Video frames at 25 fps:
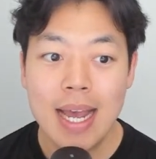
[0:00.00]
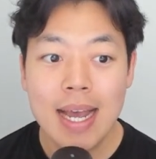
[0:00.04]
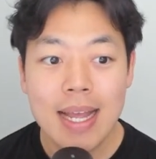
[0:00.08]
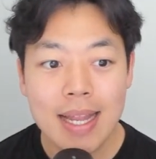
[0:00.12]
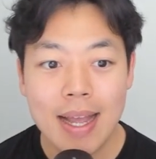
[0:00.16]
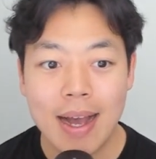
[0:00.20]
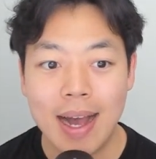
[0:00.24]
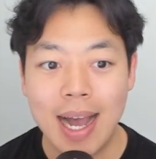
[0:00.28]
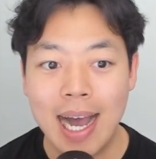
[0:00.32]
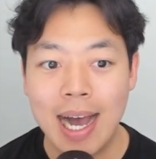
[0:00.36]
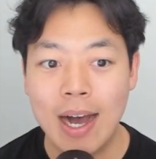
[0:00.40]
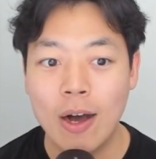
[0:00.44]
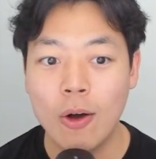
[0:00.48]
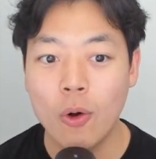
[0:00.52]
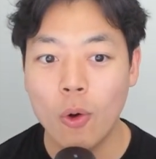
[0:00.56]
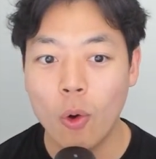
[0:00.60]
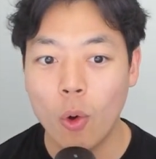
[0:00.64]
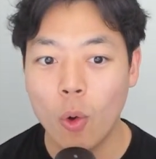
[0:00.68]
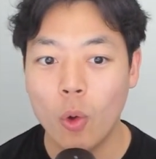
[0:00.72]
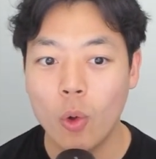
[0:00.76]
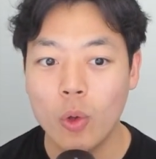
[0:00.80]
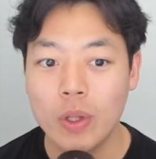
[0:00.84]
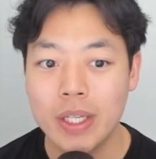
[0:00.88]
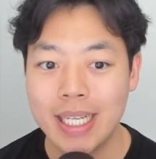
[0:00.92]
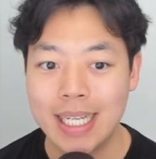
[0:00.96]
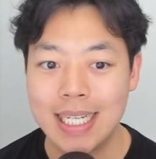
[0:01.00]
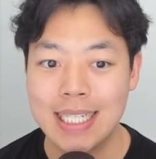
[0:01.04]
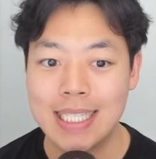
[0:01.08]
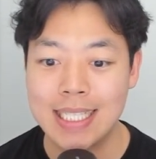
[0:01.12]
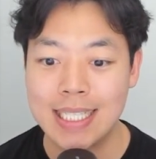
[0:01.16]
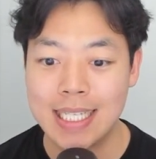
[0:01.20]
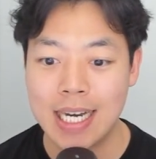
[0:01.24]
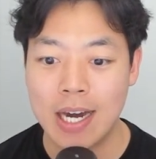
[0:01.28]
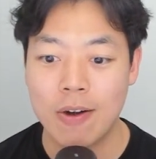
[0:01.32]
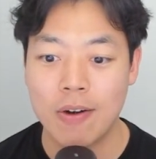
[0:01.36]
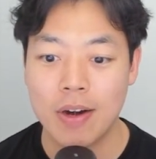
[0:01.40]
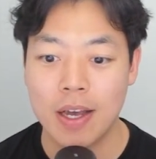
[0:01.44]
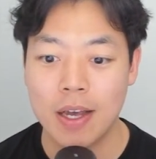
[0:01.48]
Now, how old is
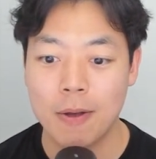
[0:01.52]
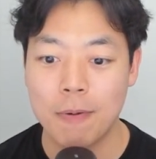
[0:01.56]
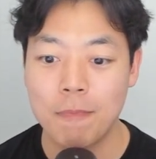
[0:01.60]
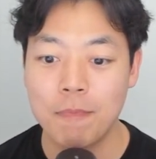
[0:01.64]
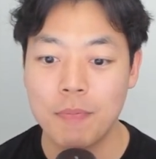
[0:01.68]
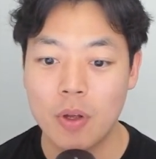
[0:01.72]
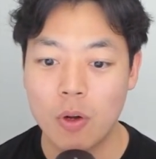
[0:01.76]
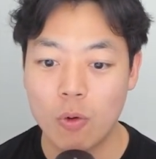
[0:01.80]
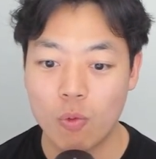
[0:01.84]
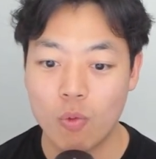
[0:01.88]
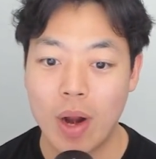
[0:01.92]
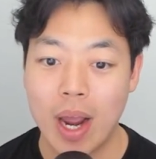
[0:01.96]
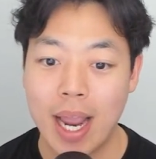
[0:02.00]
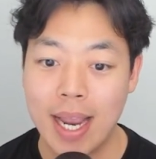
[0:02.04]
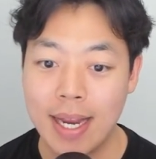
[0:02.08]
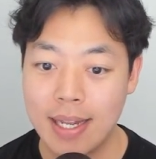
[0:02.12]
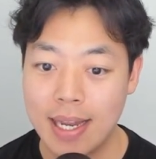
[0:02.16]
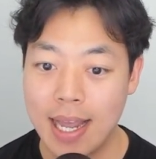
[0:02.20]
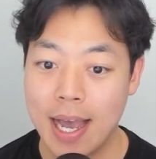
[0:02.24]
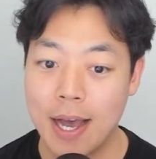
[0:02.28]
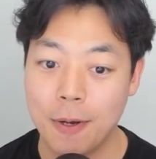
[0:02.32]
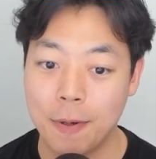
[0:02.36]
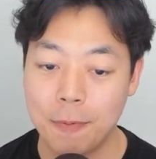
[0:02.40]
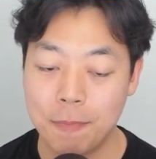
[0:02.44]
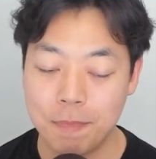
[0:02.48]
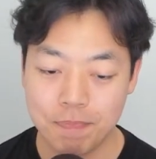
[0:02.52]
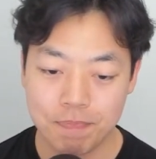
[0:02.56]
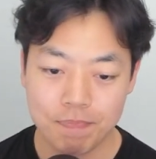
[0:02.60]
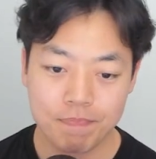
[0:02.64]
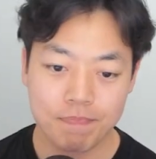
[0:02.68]
Sarah right now?